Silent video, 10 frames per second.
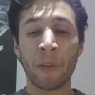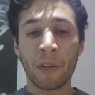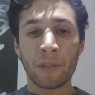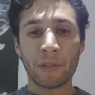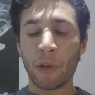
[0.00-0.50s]

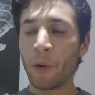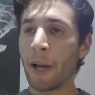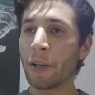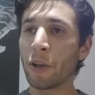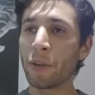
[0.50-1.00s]
So
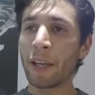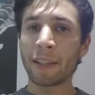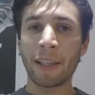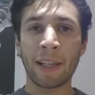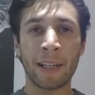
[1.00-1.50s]
I know that
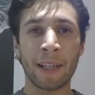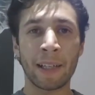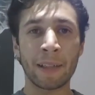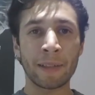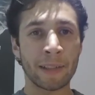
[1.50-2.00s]

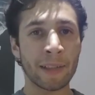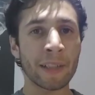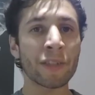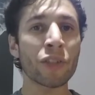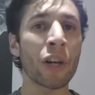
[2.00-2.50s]

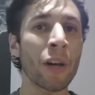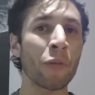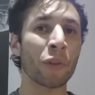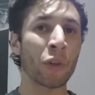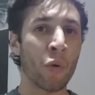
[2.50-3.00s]
let's start off
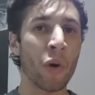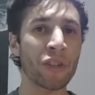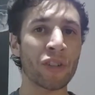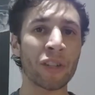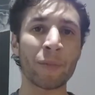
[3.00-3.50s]
with the
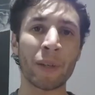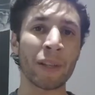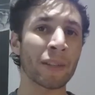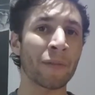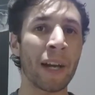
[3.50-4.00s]
questions,
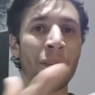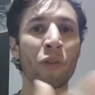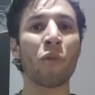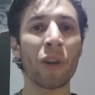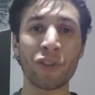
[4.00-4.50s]
because if I have a
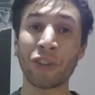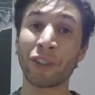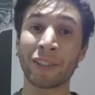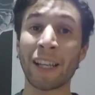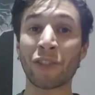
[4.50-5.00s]
question,
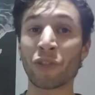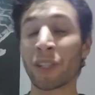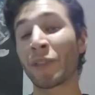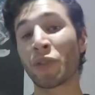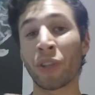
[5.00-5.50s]
this actually
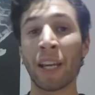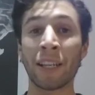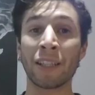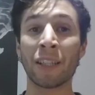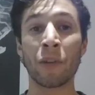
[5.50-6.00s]
gives you the
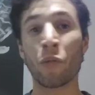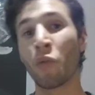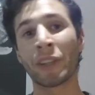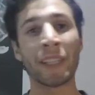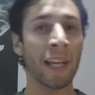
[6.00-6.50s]
idea of
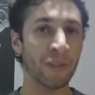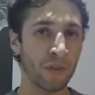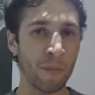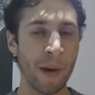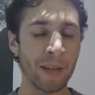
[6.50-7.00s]
what the
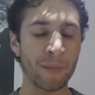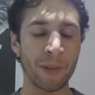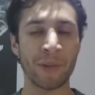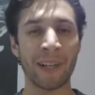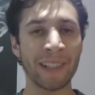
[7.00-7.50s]
answer might
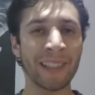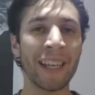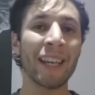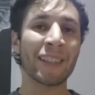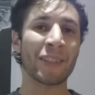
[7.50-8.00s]
be, right?
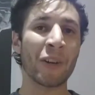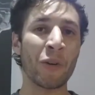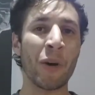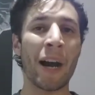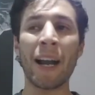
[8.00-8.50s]

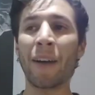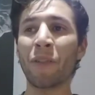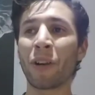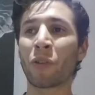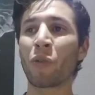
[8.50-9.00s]
So I have
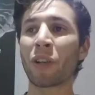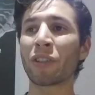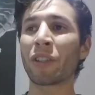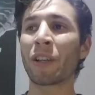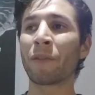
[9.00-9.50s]
the
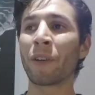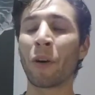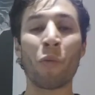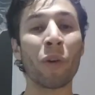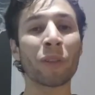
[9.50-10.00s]
question of
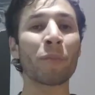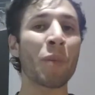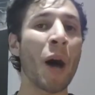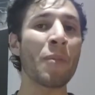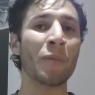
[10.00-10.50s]
what the
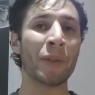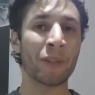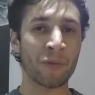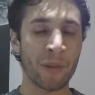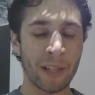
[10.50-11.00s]
problem
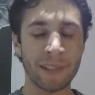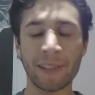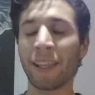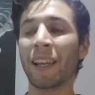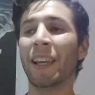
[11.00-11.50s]
is,
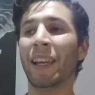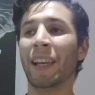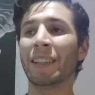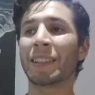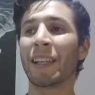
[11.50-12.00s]
right?
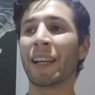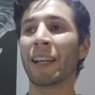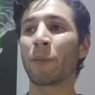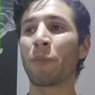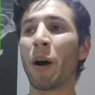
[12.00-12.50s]
And
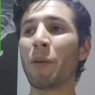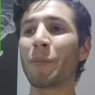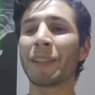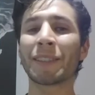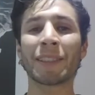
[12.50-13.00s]
the problem
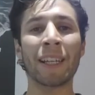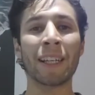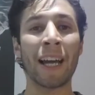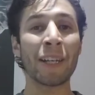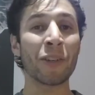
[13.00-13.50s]
is
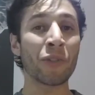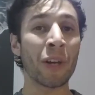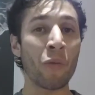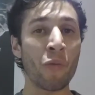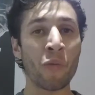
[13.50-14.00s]
that I know
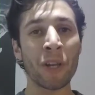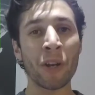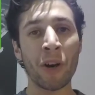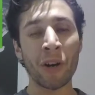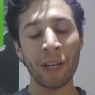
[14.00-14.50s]
that we
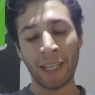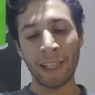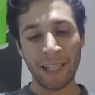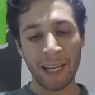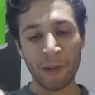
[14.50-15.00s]
are
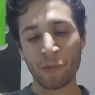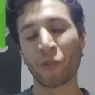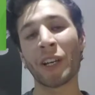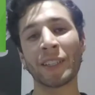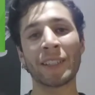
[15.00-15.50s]
in a
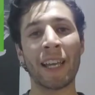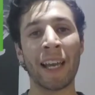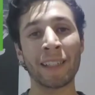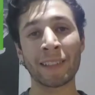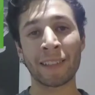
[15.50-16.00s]
rut
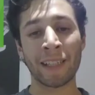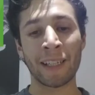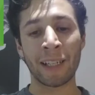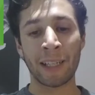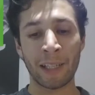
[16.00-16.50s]
as
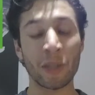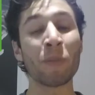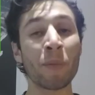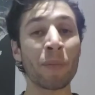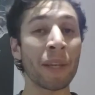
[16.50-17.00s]
a
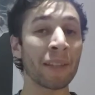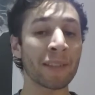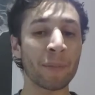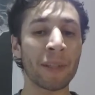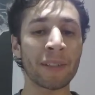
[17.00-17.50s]
human being
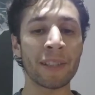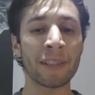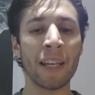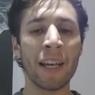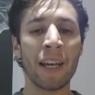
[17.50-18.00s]

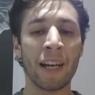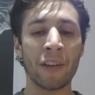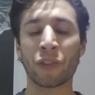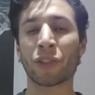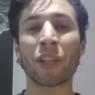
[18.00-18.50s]
species.
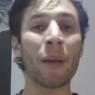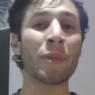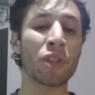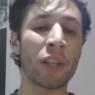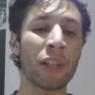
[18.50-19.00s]
There's
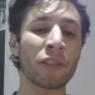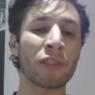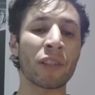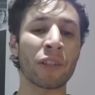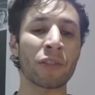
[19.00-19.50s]
climate
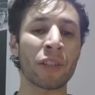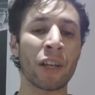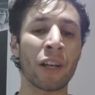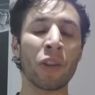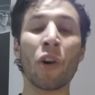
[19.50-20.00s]
change, there's
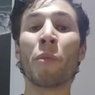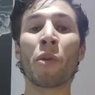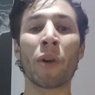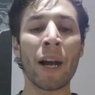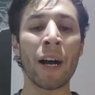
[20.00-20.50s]
low
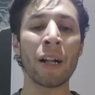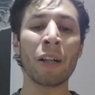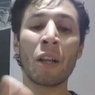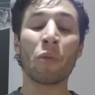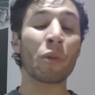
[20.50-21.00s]
morale,
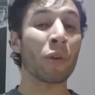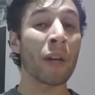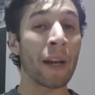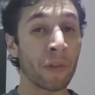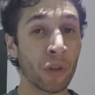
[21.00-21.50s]
we don't
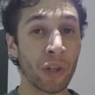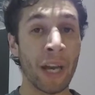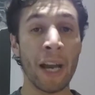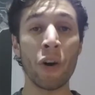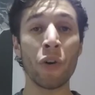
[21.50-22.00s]
have good
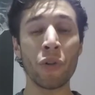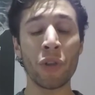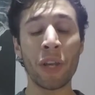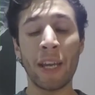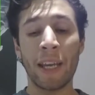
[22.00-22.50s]

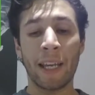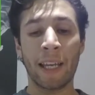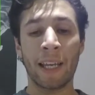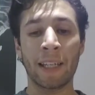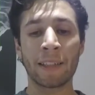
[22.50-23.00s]
health,
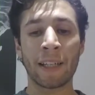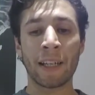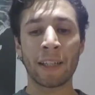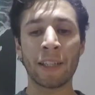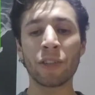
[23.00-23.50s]
and
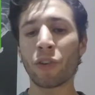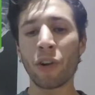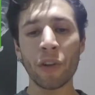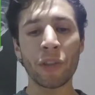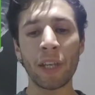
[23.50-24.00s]
these are
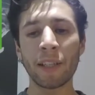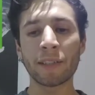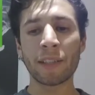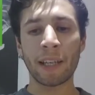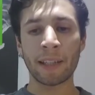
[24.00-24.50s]
all
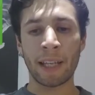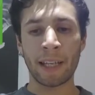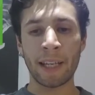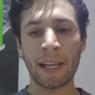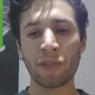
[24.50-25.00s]
things that
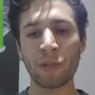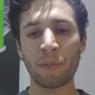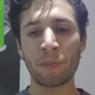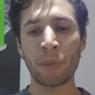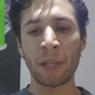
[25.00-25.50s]
can actually
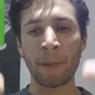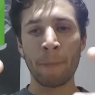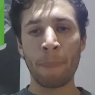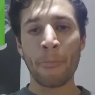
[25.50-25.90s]
be